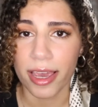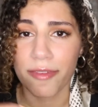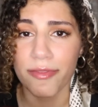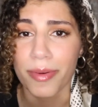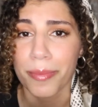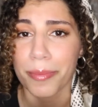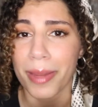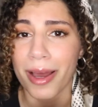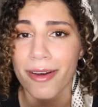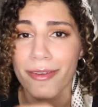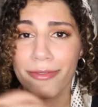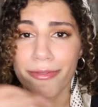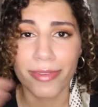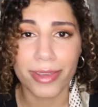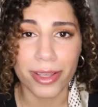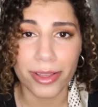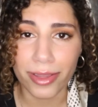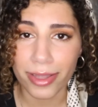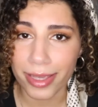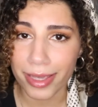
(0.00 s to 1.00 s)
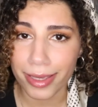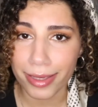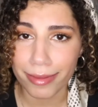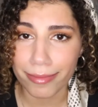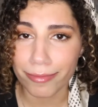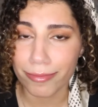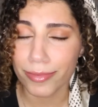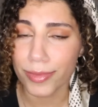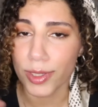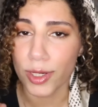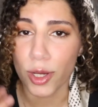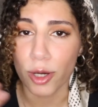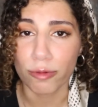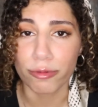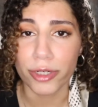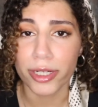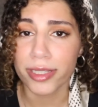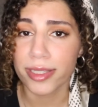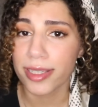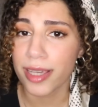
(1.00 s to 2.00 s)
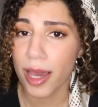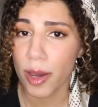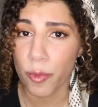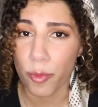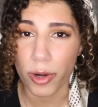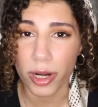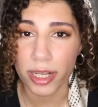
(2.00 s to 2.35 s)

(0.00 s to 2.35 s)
If I'm not feeling, you know, dressing up,